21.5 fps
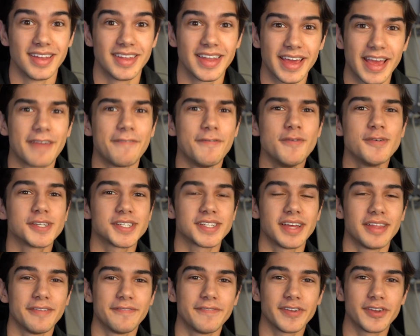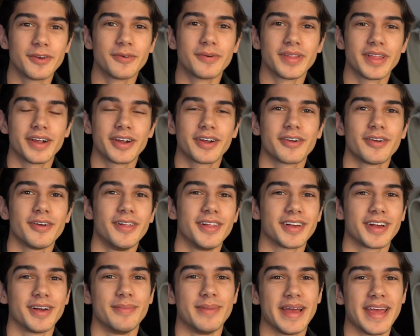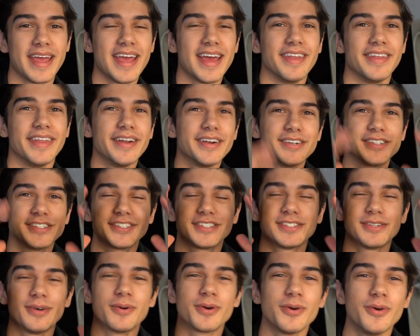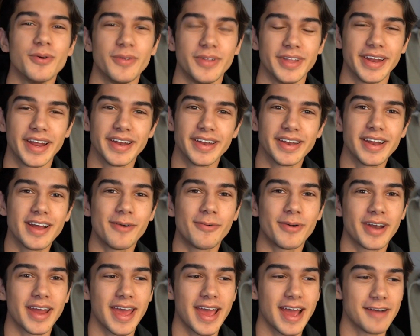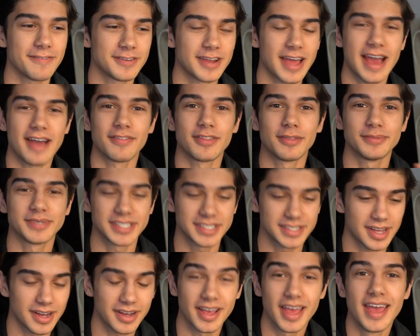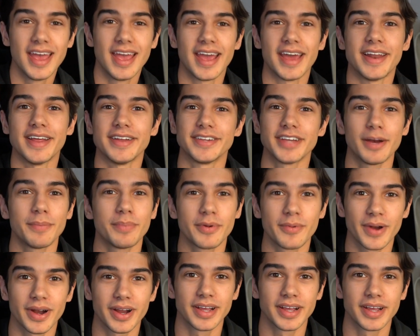Like, if you saw the video where they're crawling on my hand, they're just so cool, and I did not want to have them stuck in a Tupperware